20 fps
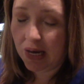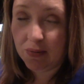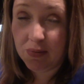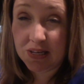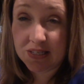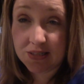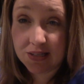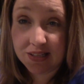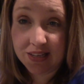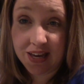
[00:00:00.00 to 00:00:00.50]

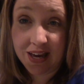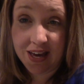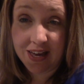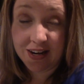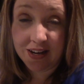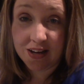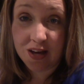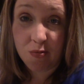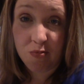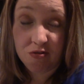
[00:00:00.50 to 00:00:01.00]
basically had
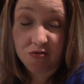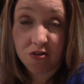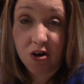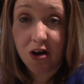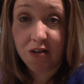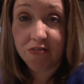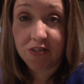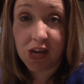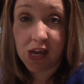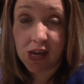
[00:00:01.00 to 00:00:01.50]
a cup of
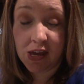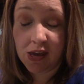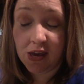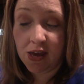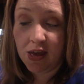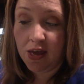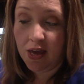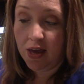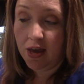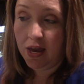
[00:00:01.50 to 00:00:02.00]
coffee
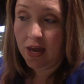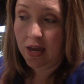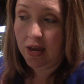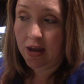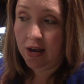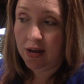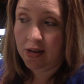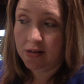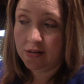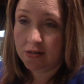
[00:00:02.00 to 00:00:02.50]

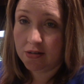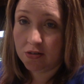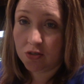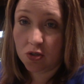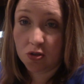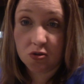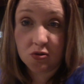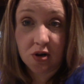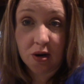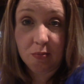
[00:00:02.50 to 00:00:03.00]
and
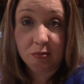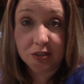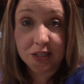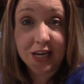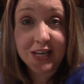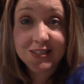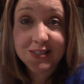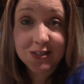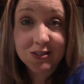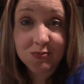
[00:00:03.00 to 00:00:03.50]
2 scrambled
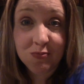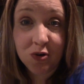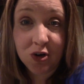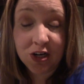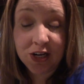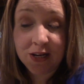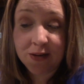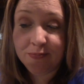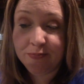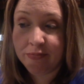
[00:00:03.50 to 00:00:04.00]
eggs this
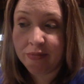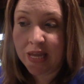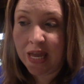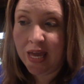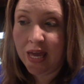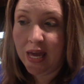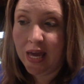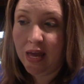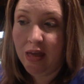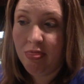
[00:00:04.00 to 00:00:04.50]
morning.
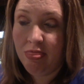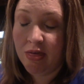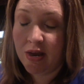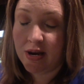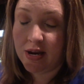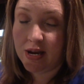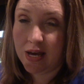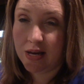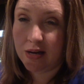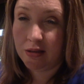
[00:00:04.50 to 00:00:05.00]
And then
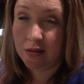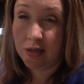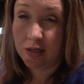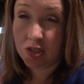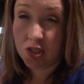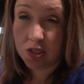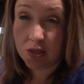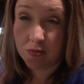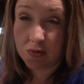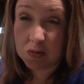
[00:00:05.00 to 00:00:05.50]
I a
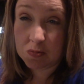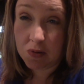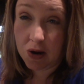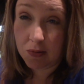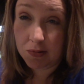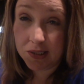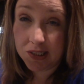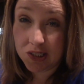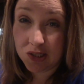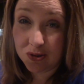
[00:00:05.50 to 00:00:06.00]
lunch that was
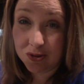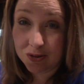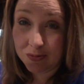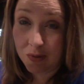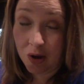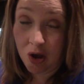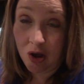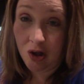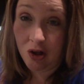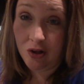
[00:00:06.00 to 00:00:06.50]
probably too
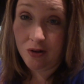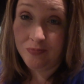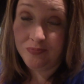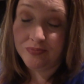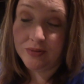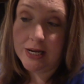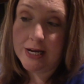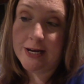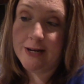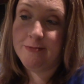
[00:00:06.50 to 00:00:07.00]

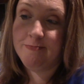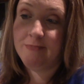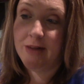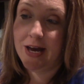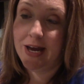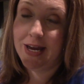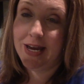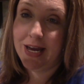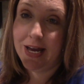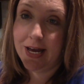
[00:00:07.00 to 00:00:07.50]
small.
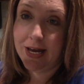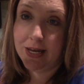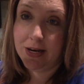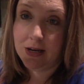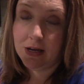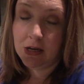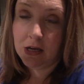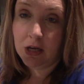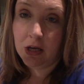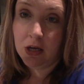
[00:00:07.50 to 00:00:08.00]
I
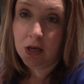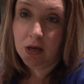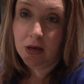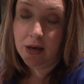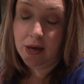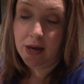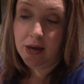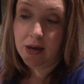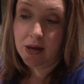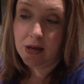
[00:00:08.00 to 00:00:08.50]
had
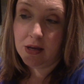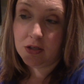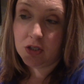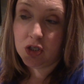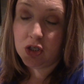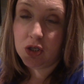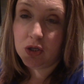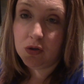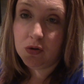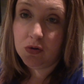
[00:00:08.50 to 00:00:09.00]

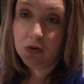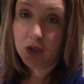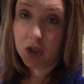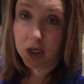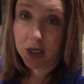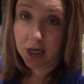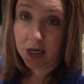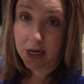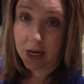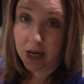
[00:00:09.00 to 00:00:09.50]
2
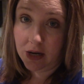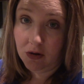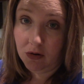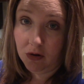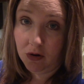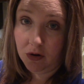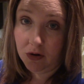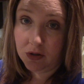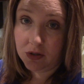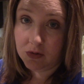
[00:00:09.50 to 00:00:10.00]
chicken egg
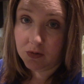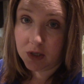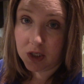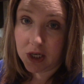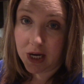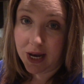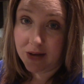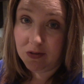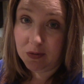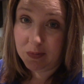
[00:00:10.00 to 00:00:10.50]
rolls, which
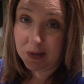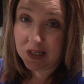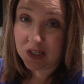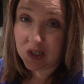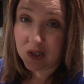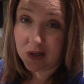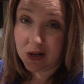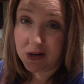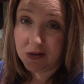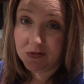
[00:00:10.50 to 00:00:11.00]
I have a
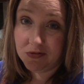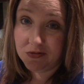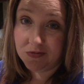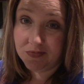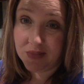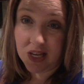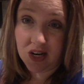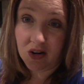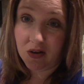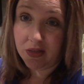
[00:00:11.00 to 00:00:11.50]
picture of.
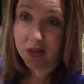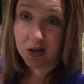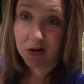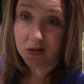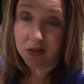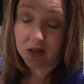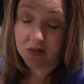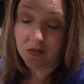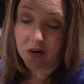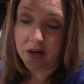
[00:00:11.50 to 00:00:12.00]
I know they
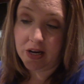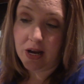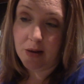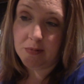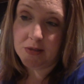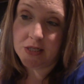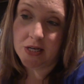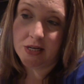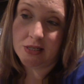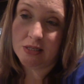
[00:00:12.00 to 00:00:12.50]
don't look very
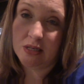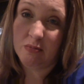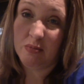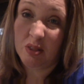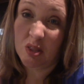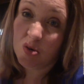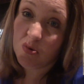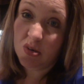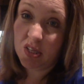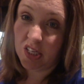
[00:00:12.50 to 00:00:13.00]
appetizing,
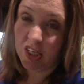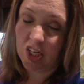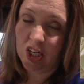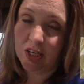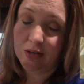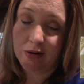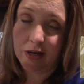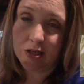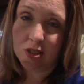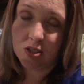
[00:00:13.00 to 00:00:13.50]
but they're really
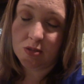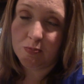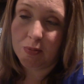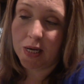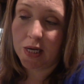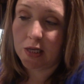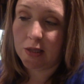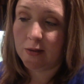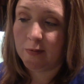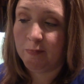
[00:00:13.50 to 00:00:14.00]
good. I just
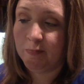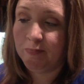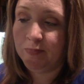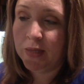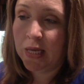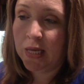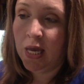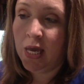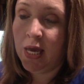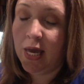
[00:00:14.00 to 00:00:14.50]
bake them.
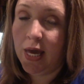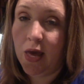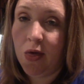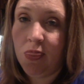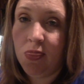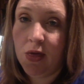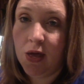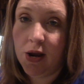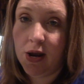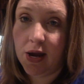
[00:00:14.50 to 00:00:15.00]

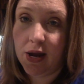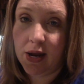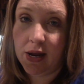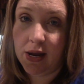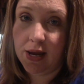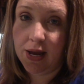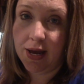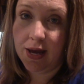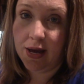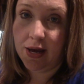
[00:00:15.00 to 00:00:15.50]
And then I
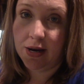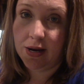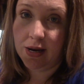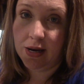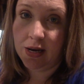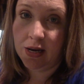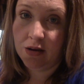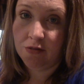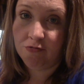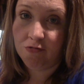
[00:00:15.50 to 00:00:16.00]
had a
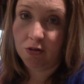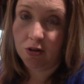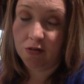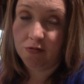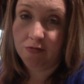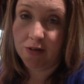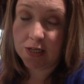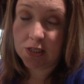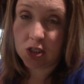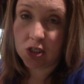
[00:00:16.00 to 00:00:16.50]
handful
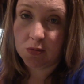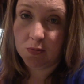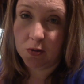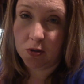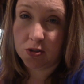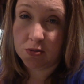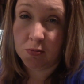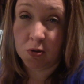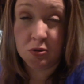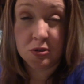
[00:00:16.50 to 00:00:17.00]
of
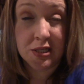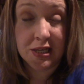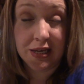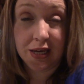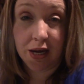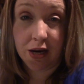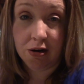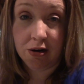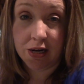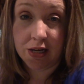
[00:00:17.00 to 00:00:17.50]
vegetables, mostly
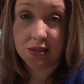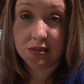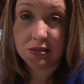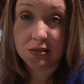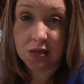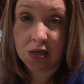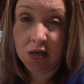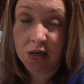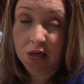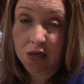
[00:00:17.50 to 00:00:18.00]

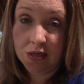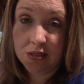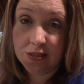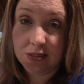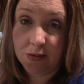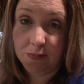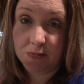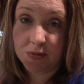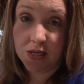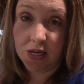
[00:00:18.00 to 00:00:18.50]
carrots,
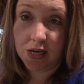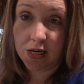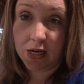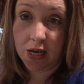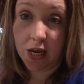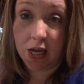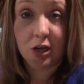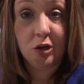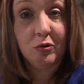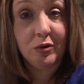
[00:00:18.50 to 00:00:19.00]
dipped in
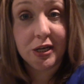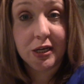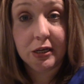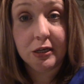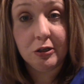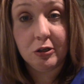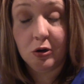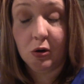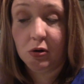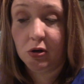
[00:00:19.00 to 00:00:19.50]
a Greek
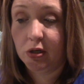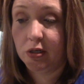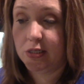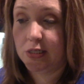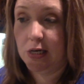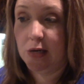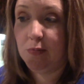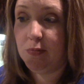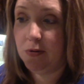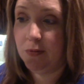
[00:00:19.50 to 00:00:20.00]
yogurt
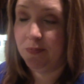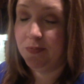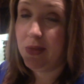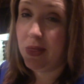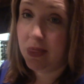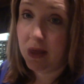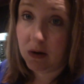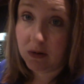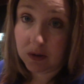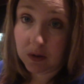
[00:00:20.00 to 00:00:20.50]
dip.
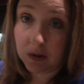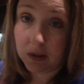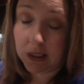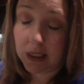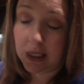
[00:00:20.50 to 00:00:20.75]
And that was really